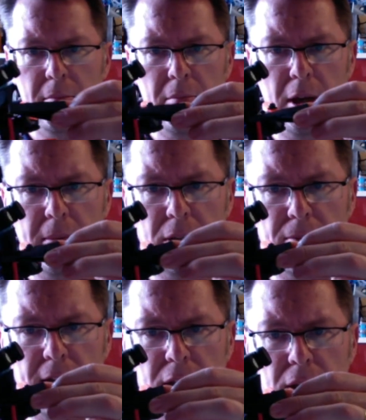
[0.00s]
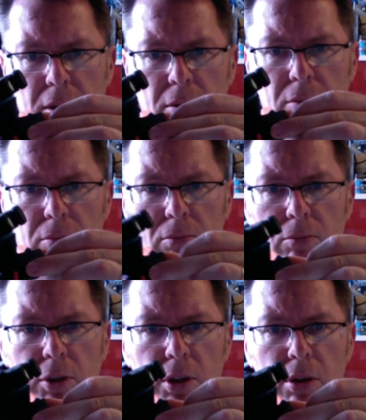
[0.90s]
mobius wedge
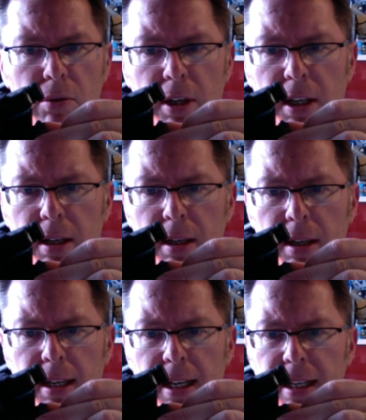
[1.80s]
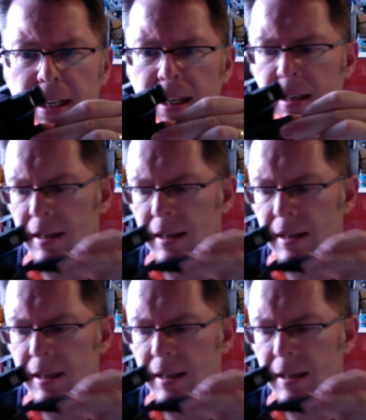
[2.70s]
wasn't quite getting there.